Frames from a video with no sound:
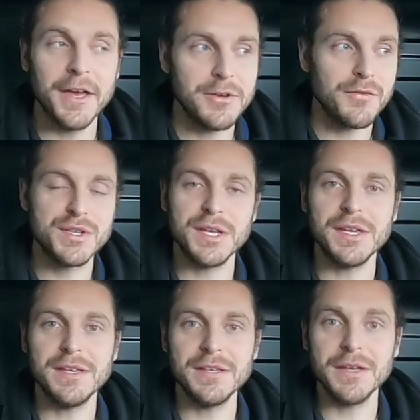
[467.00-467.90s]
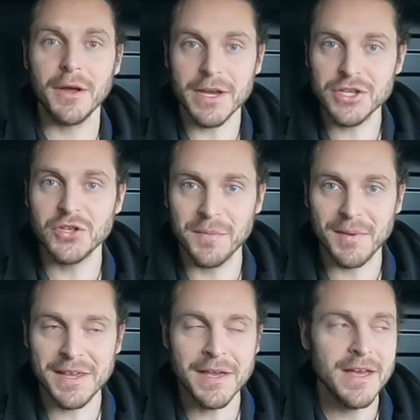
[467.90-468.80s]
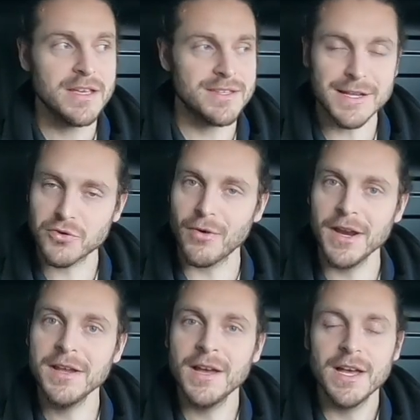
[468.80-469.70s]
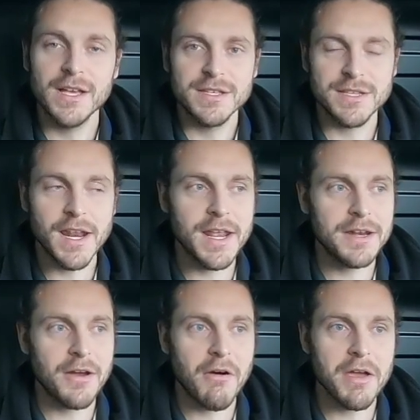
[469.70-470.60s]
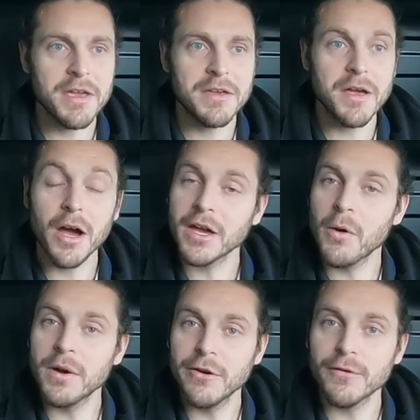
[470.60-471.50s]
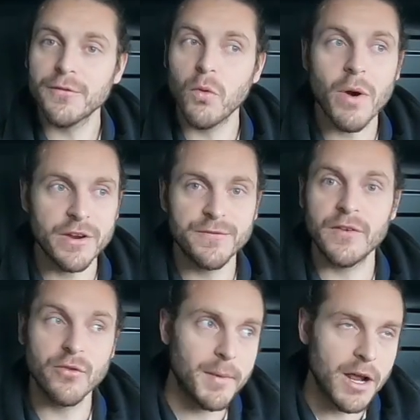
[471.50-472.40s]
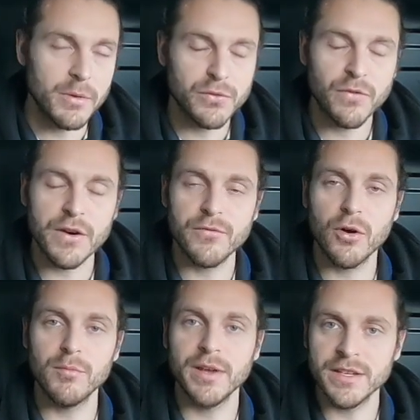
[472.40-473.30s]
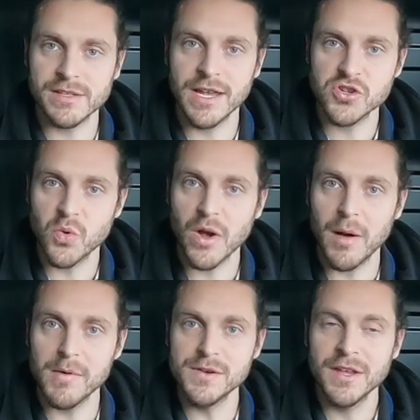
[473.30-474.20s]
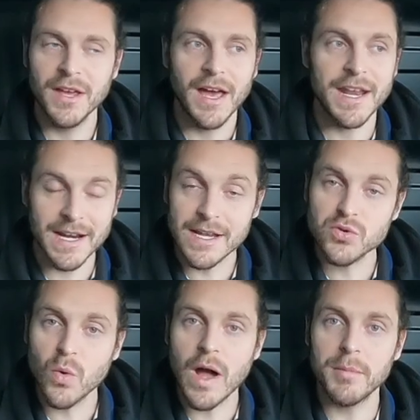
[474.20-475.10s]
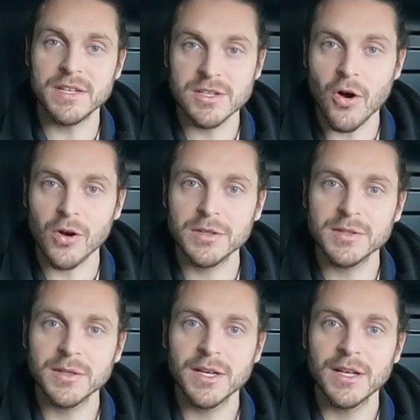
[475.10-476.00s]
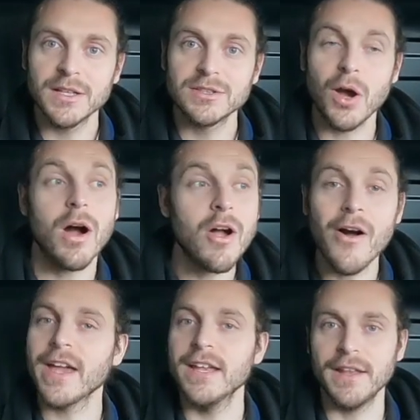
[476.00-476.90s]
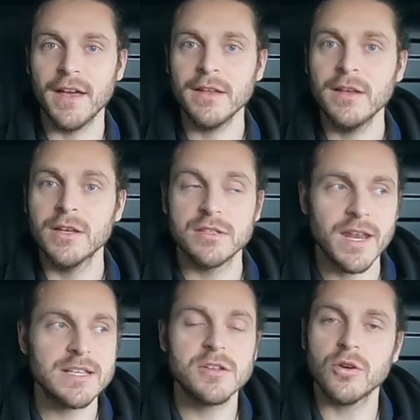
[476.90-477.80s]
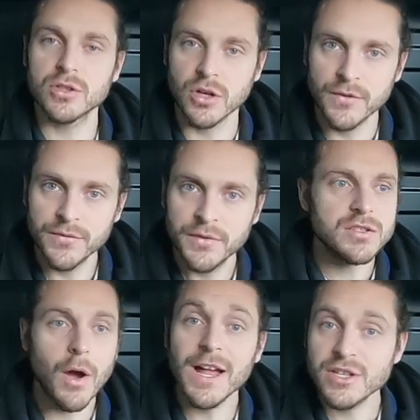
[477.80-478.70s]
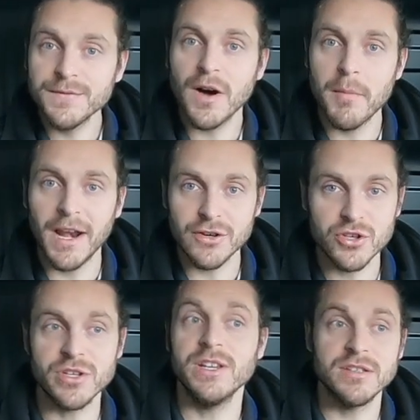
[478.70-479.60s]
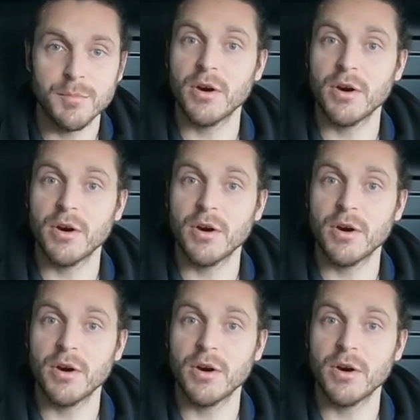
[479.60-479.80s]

And obviously, you know, it should be. So that's great. So then I go and look for where it's fed from. I know it's fed from in this electrical cupboard, and the electrical cupboard is locked. So I can't get in there. So that's locked off. So I actually find my electrician. He's